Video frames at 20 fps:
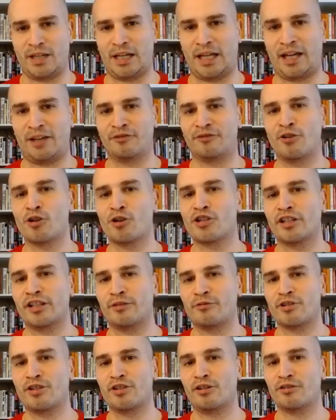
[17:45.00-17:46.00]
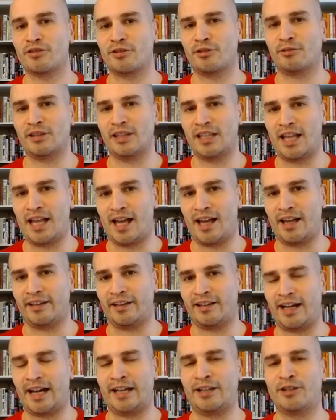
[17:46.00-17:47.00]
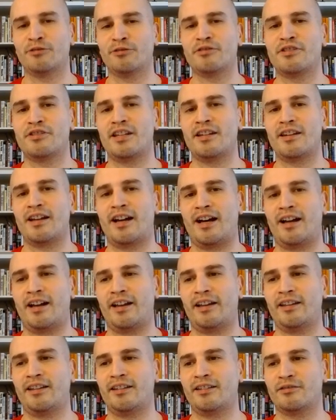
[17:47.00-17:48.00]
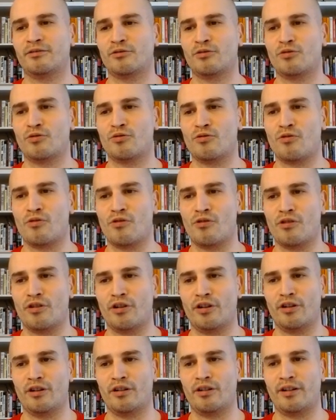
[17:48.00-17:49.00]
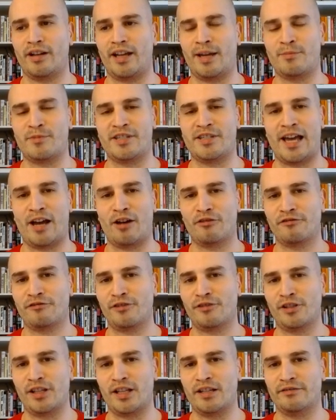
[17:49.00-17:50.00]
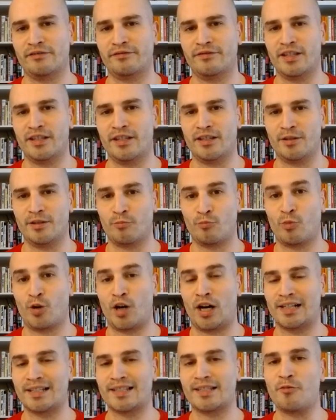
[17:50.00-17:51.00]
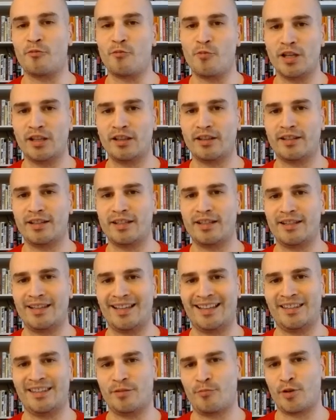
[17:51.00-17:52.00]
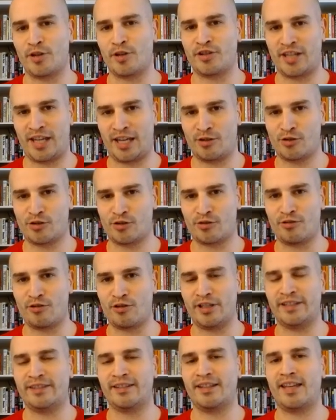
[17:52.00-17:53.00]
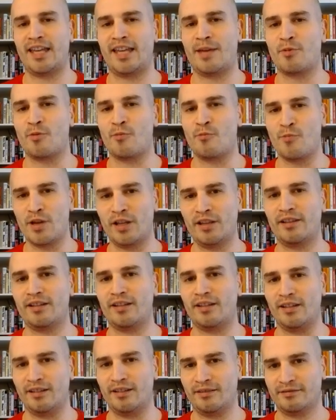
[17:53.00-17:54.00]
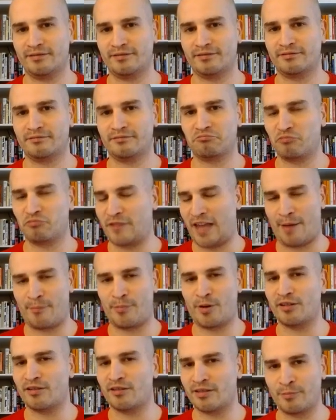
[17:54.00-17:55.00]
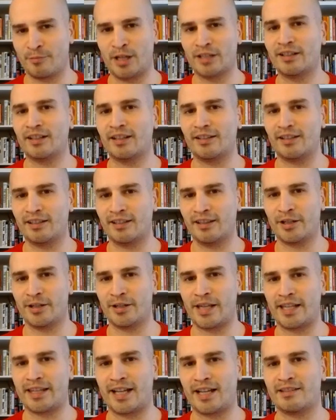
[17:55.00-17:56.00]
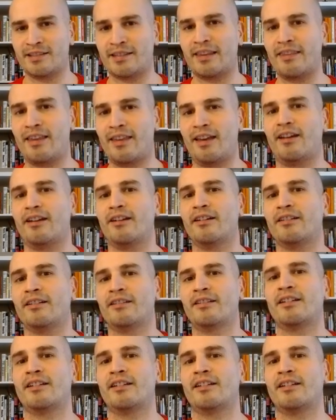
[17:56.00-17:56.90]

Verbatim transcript: unfortunately results don't lie i don't deny or am doubtful of the possibility and the potential and the capability that part's abundantly clear that that's there